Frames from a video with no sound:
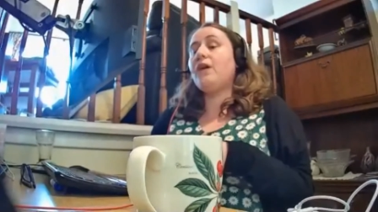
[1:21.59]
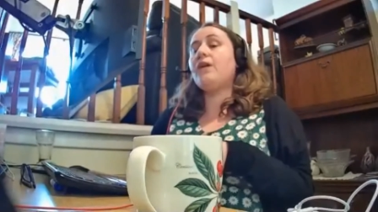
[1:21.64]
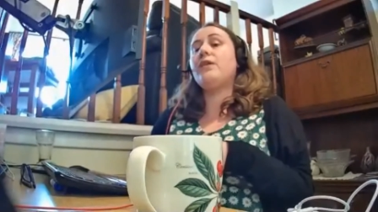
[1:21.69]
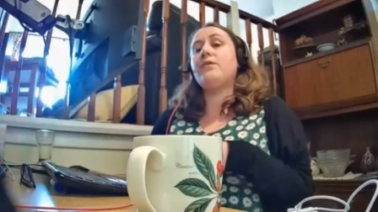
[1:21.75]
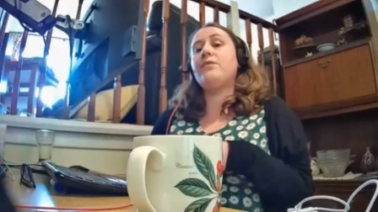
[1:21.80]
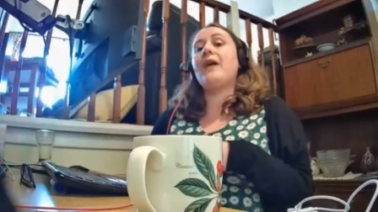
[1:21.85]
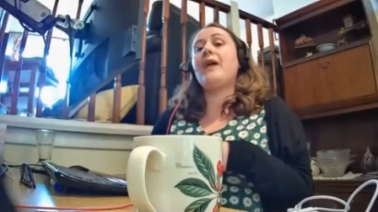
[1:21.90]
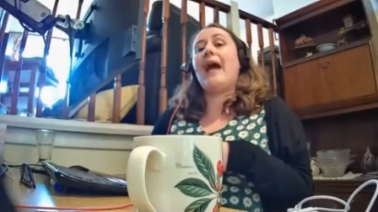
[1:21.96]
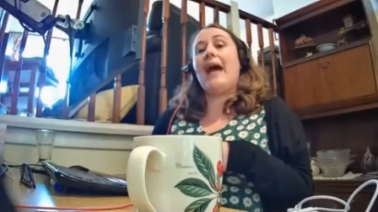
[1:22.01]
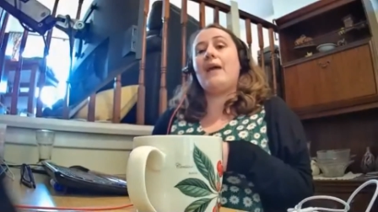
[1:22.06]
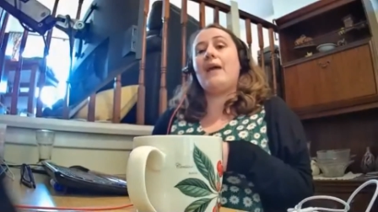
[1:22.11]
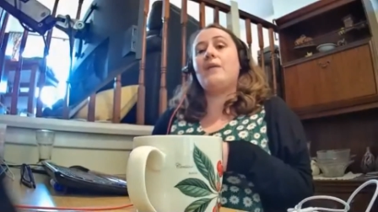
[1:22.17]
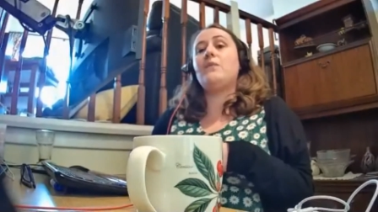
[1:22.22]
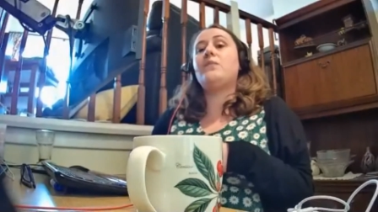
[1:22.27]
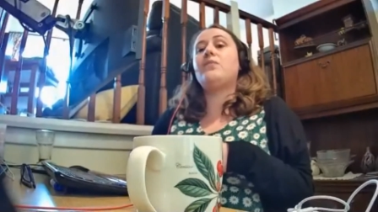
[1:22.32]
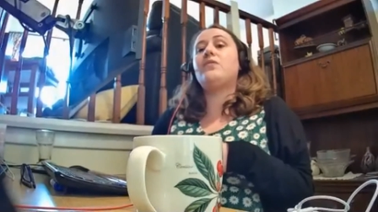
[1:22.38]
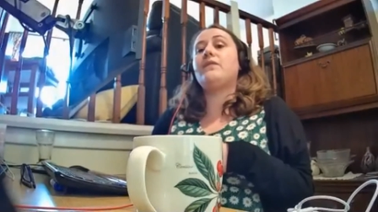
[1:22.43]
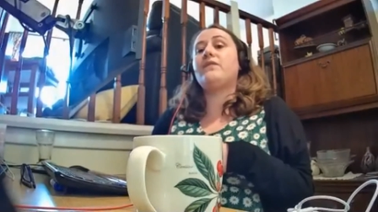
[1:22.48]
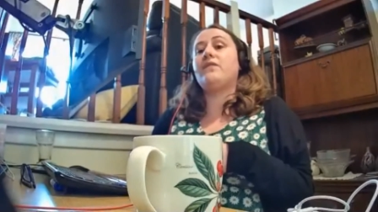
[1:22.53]
who can
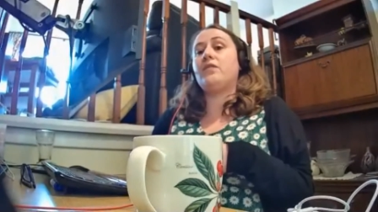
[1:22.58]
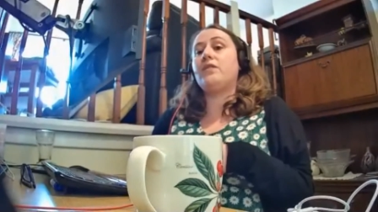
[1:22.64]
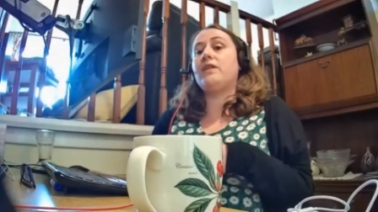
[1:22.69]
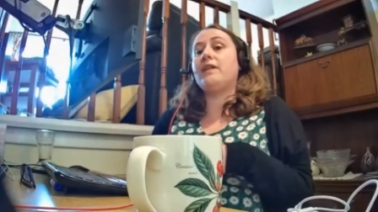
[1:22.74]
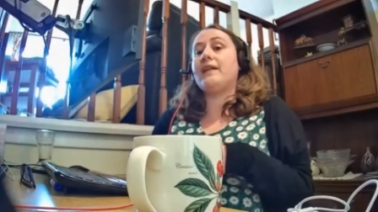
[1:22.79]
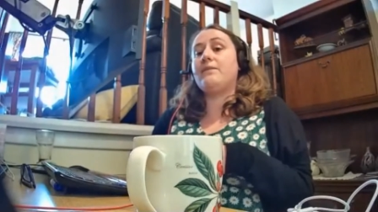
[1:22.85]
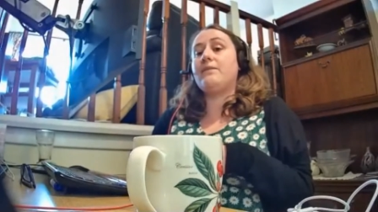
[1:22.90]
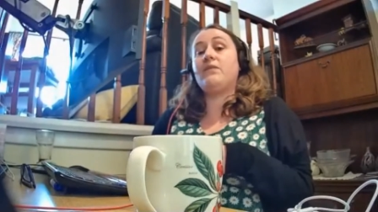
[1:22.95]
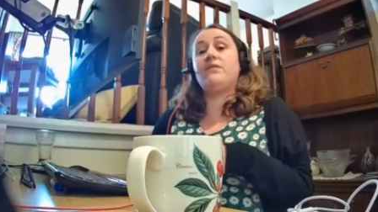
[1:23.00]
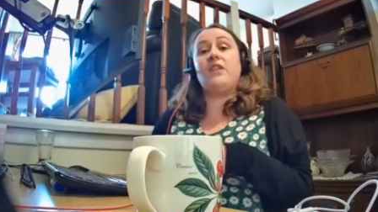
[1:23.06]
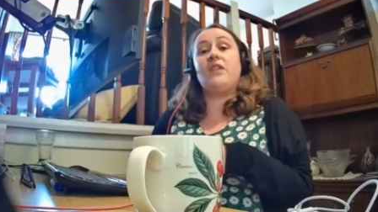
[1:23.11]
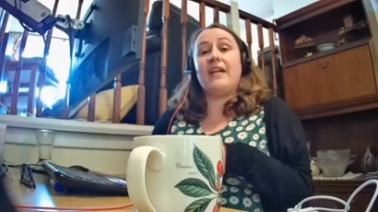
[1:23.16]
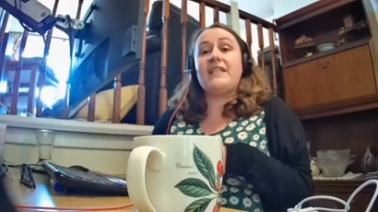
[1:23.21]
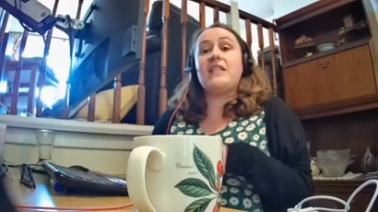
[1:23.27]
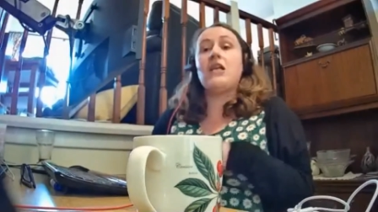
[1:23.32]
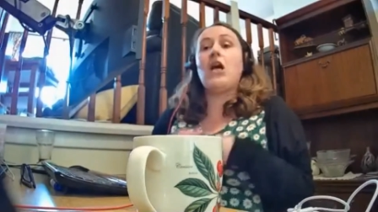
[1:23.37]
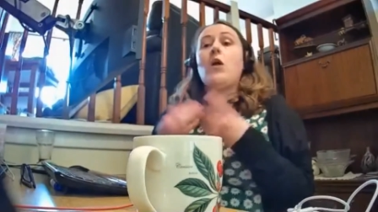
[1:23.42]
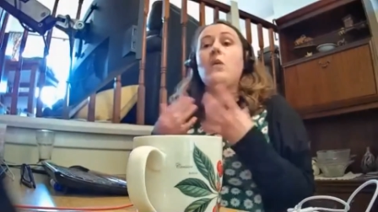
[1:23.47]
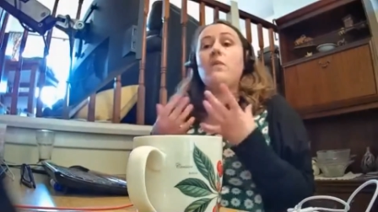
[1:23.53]
provide
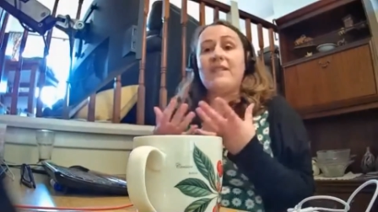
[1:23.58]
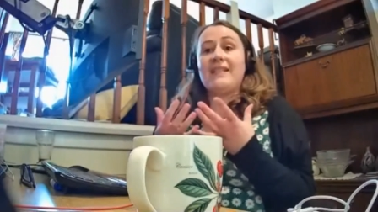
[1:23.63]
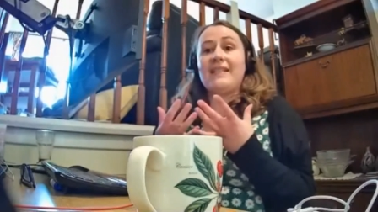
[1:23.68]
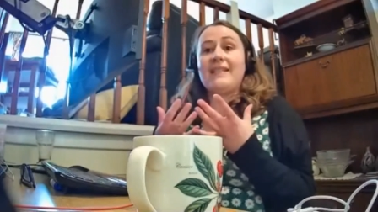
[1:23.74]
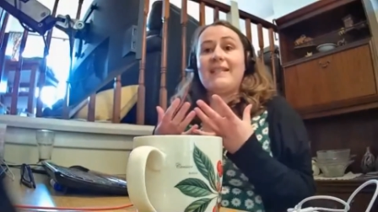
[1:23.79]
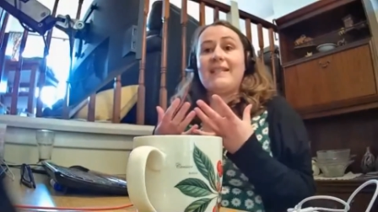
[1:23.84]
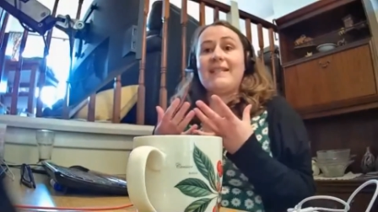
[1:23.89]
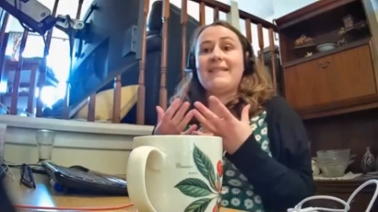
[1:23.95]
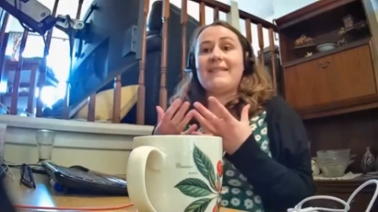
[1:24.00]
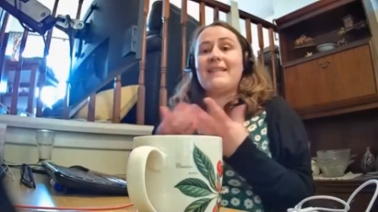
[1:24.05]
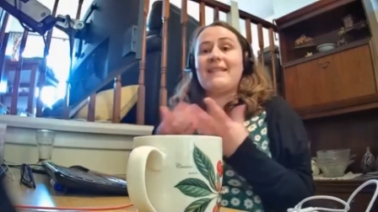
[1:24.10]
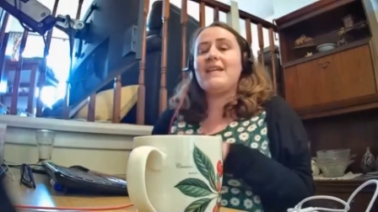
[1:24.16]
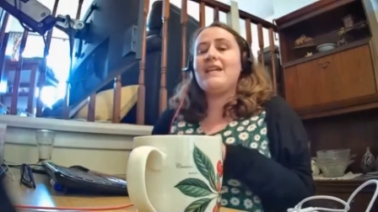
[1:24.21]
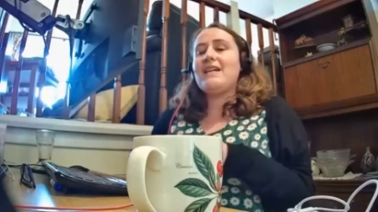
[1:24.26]
home visits